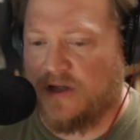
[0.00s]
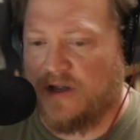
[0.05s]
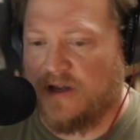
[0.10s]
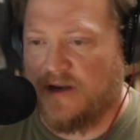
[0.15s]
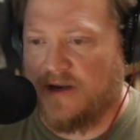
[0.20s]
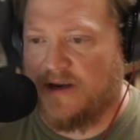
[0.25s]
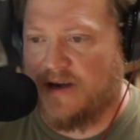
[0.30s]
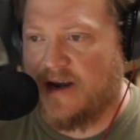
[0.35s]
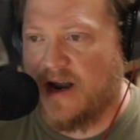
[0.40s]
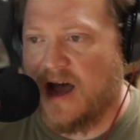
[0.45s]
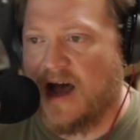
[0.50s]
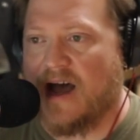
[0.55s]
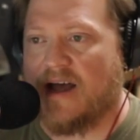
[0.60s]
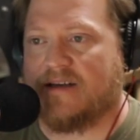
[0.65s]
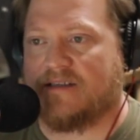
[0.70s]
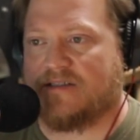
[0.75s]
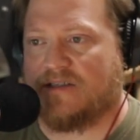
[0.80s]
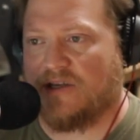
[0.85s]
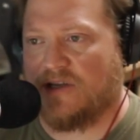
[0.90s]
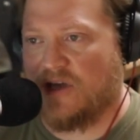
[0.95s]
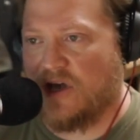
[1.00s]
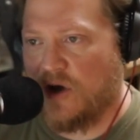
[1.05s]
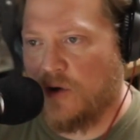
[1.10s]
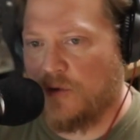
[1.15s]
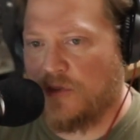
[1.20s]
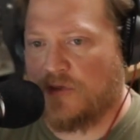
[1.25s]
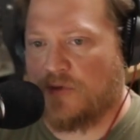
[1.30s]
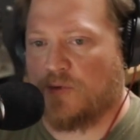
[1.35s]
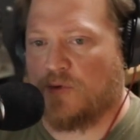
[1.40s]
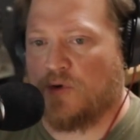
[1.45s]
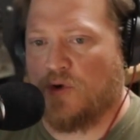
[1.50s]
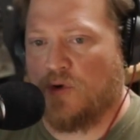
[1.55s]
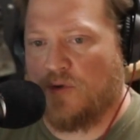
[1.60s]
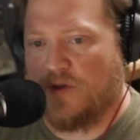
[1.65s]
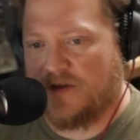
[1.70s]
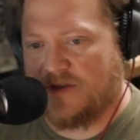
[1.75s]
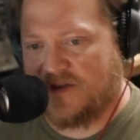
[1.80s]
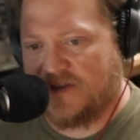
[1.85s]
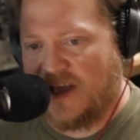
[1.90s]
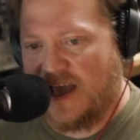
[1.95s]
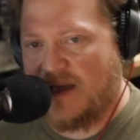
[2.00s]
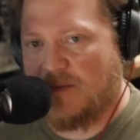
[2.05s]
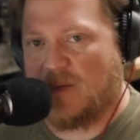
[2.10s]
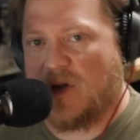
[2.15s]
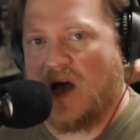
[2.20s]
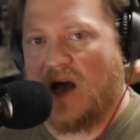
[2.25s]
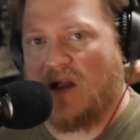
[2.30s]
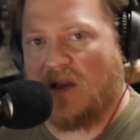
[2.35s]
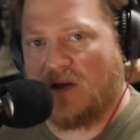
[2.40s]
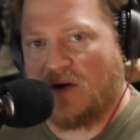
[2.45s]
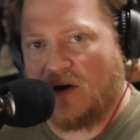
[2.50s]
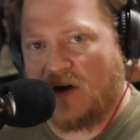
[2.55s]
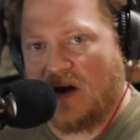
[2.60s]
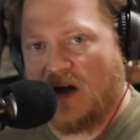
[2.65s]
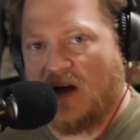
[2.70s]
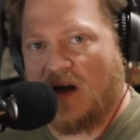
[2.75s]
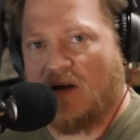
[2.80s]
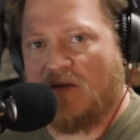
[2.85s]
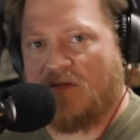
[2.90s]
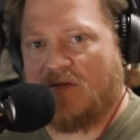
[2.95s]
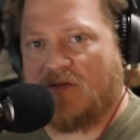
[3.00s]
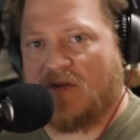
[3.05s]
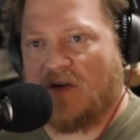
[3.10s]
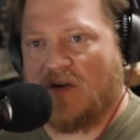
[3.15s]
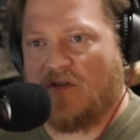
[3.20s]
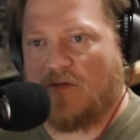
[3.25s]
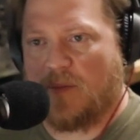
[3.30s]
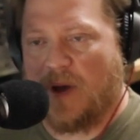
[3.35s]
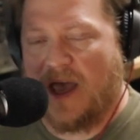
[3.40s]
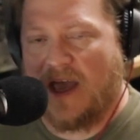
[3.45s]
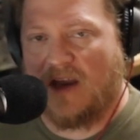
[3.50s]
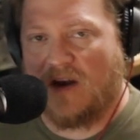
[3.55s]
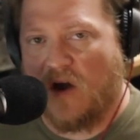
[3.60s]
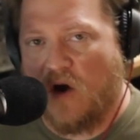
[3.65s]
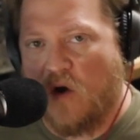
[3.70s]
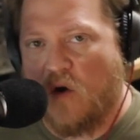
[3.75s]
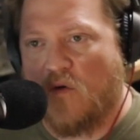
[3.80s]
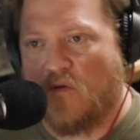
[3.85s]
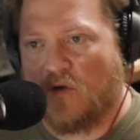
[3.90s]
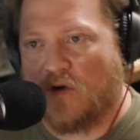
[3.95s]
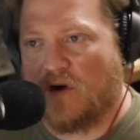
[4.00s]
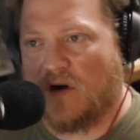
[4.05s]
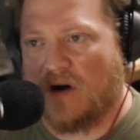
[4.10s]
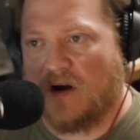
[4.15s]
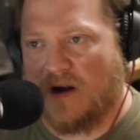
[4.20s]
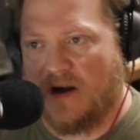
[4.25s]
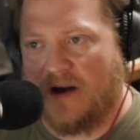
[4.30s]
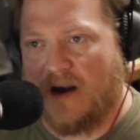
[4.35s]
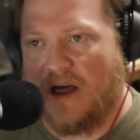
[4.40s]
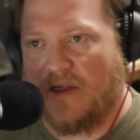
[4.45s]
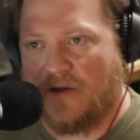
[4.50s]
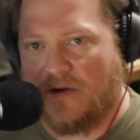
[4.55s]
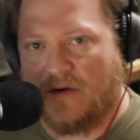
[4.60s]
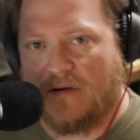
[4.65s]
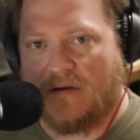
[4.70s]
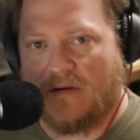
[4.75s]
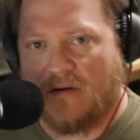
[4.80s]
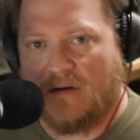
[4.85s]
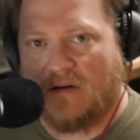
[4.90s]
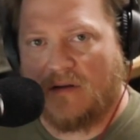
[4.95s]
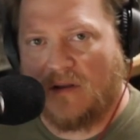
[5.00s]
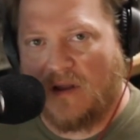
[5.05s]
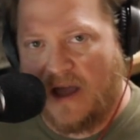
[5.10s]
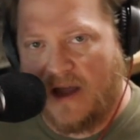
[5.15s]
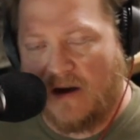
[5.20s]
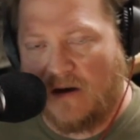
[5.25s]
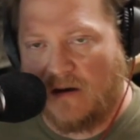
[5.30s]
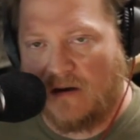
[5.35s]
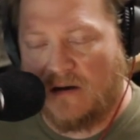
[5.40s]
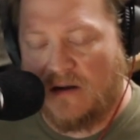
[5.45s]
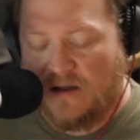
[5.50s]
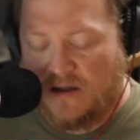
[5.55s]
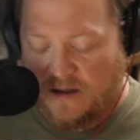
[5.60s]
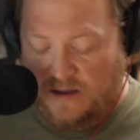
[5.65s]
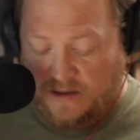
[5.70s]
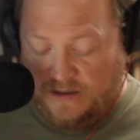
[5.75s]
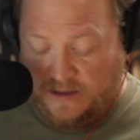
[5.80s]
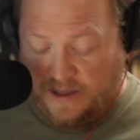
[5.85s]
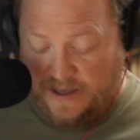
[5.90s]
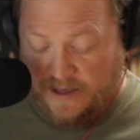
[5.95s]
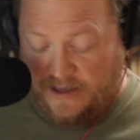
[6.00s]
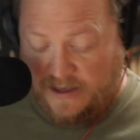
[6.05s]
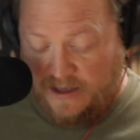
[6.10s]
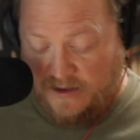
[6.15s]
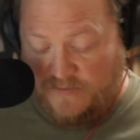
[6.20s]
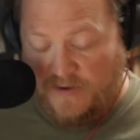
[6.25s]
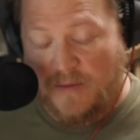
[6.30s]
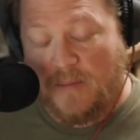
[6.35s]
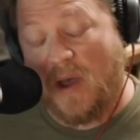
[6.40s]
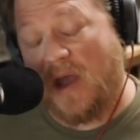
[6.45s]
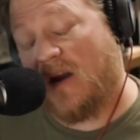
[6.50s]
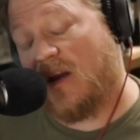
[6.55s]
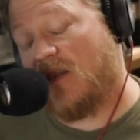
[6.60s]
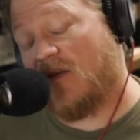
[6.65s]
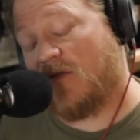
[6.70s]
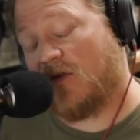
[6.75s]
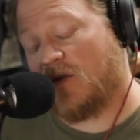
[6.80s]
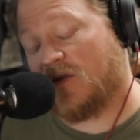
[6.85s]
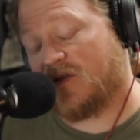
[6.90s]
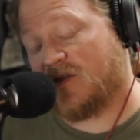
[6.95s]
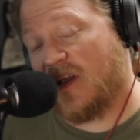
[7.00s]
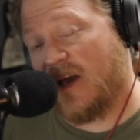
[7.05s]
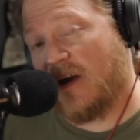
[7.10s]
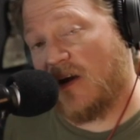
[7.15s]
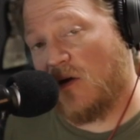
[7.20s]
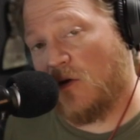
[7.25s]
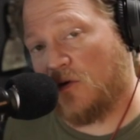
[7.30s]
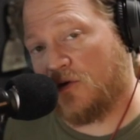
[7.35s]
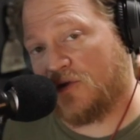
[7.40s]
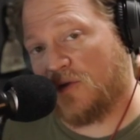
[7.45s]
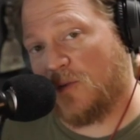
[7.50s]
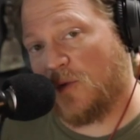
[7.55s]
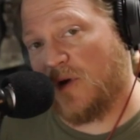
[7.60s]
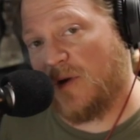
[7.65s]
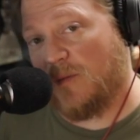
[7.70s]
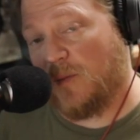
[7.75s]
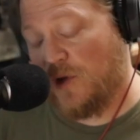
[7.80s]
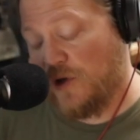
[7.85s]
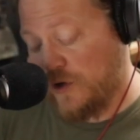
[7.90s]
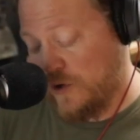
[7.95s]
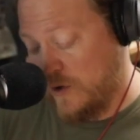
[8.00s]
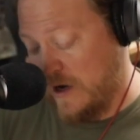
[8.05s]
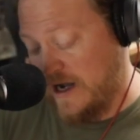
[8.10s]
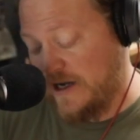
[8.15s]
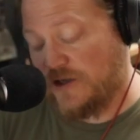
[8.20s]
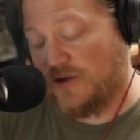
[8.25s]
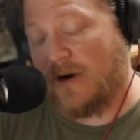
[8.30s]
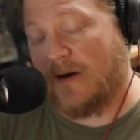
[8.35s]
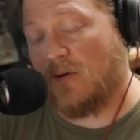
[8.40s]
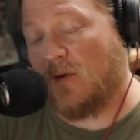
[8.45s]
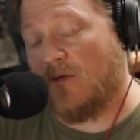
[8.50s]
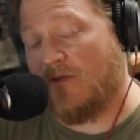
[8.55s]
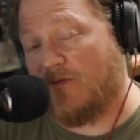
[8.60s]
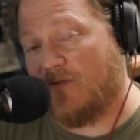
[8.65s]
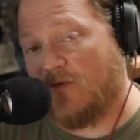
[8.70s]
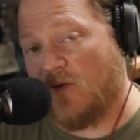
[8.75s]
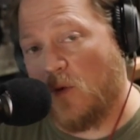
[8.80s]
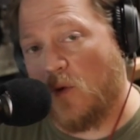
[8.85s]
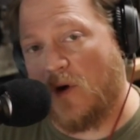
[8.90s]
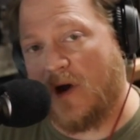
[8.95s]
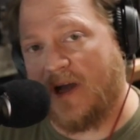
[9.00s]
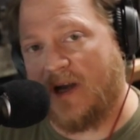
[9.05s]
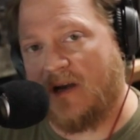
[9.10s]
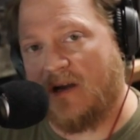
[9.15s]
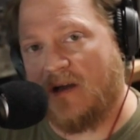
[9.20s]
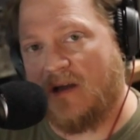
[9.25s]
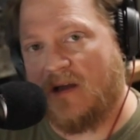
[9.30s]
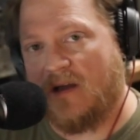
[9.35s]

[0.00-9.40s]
not to go through the same color of paint over another layer. Like if I painted the first layer ultramarine blue, I try to avoid